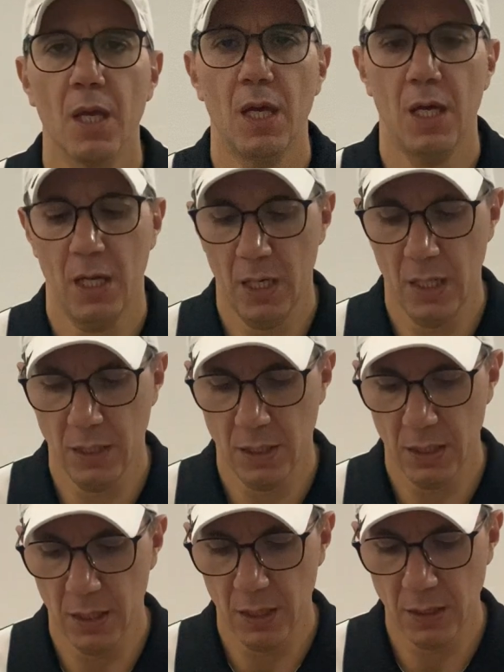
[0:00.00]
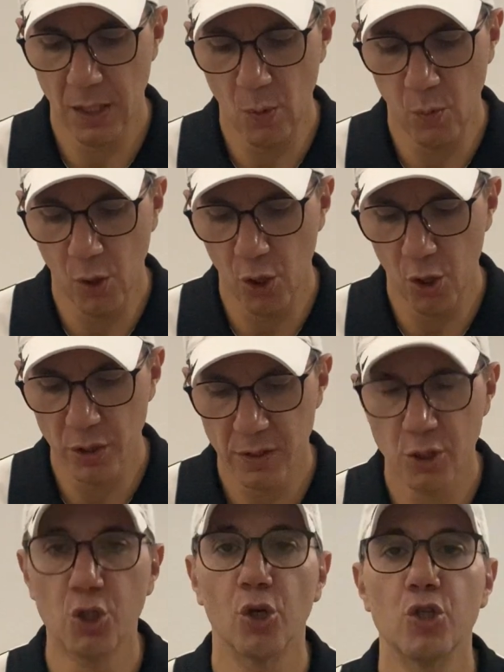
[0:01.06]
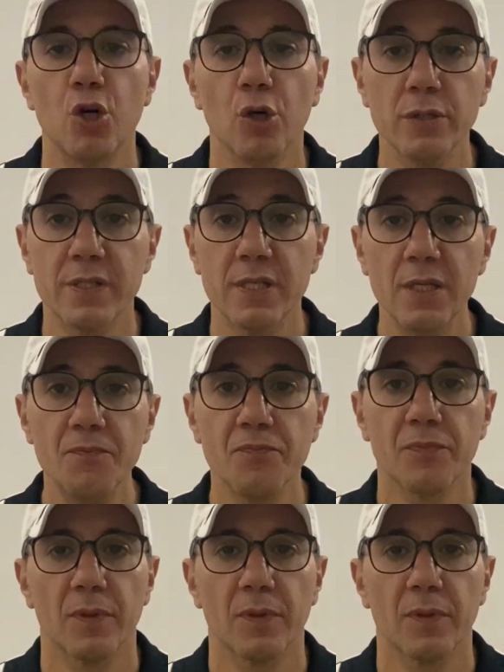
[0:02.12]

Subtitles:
And there was Tognozzi,